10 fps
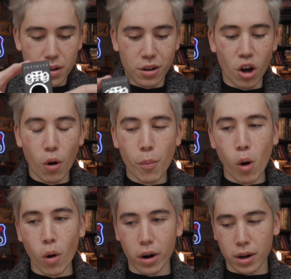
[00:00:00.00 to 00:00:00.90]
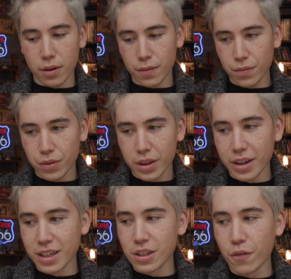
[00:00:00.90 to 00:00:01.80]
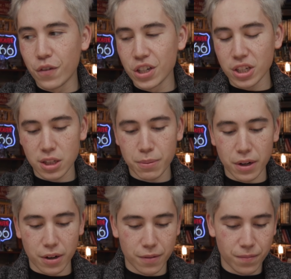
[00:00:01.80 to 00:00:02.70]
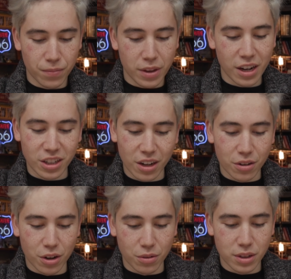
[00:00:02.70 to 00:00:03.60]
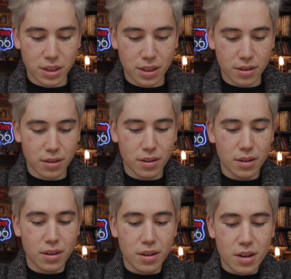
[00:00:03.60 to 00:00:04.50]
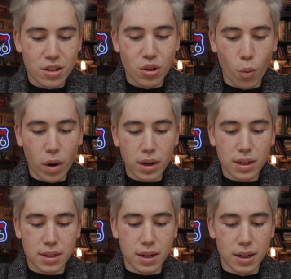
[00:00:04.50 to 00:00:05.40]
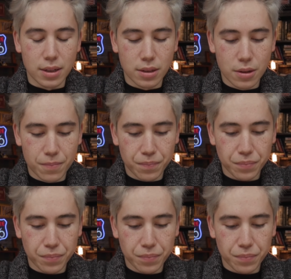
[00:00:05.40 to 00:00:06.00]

No more is a fidget spinner. Actually, I don't know. This thing... So what it does,